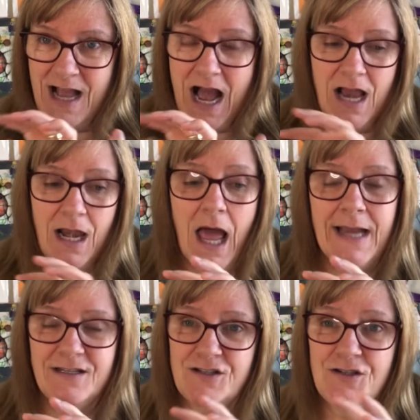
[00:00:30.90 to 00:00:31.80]
I
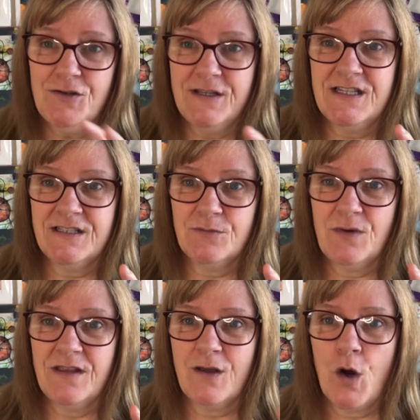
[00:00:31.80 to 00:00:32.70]
like to do this
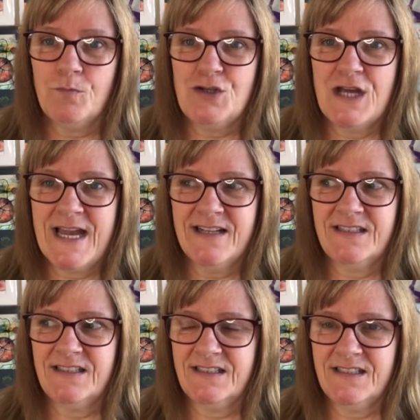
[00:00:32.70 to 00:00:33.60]
with
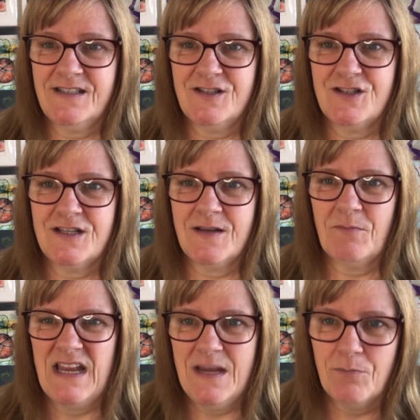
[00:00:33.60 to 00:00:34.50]
objects and
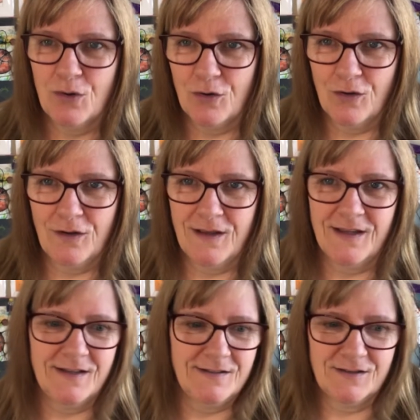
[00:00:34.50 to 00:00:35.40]
people
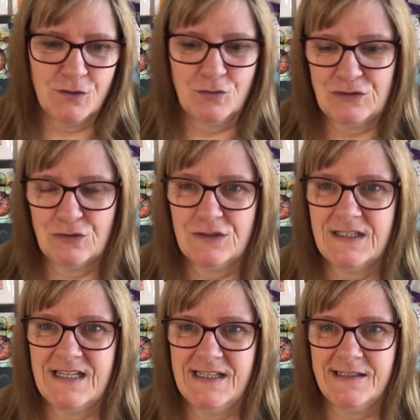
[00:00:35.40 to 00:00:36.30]
and all sorts of
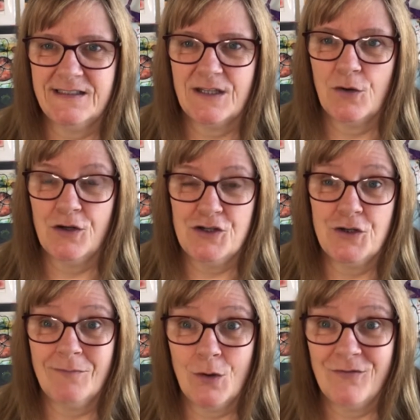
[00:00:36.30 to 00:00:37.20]
things, so I'm going to do
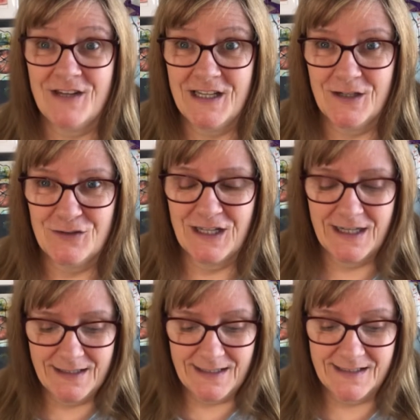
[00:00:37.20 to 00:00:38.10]
more videos
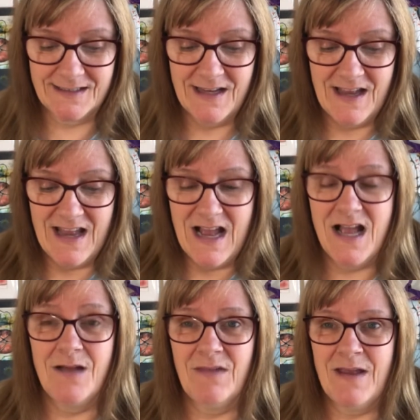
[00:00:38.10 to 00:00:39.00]
like this.
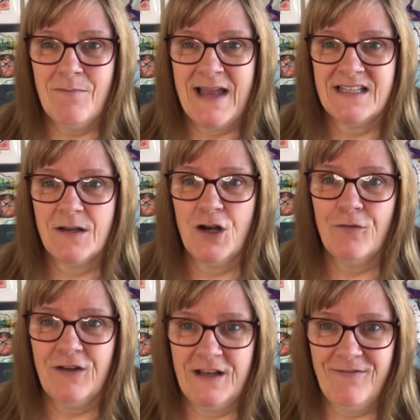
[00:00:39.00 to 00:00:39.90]
It makes a
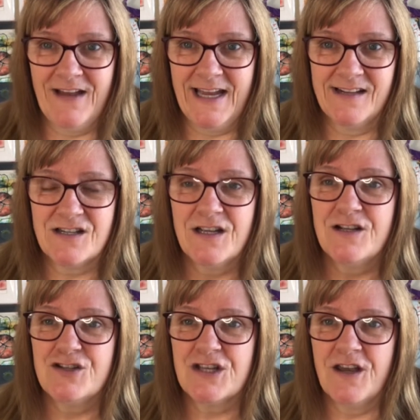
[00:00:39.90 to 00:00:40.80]
lovely effect,
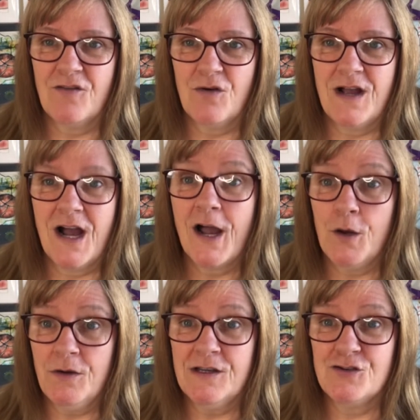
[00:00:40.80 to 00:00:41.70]
so I
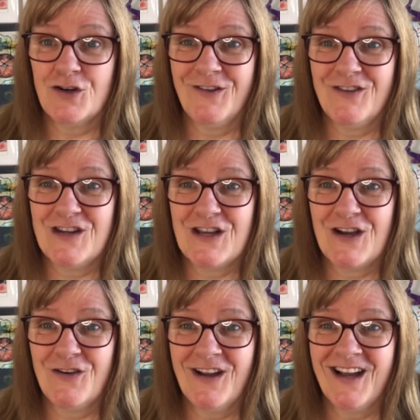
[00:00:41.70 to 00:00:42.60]
hope you enjoy the
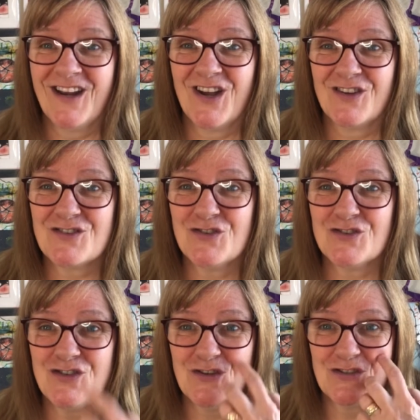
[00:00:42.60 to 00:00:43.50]
video, and I'll talk
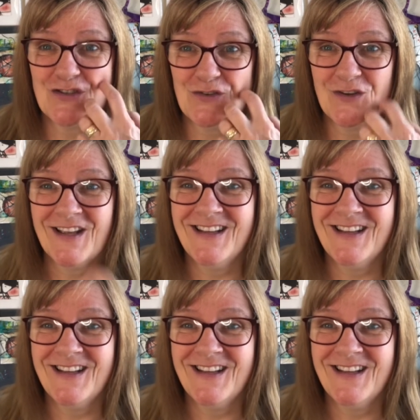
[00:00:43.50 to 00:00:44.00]
to you soon.